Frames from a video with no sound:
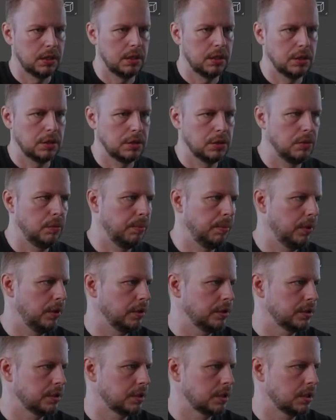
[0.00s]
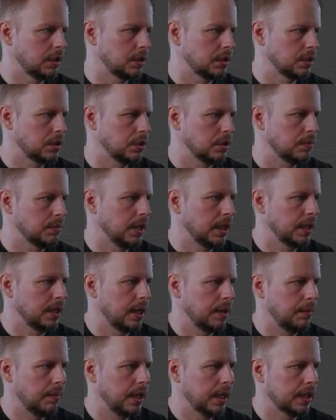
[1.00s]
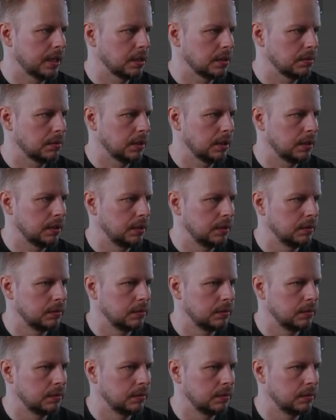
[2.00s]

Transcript: Control plus, let's just make that black as well.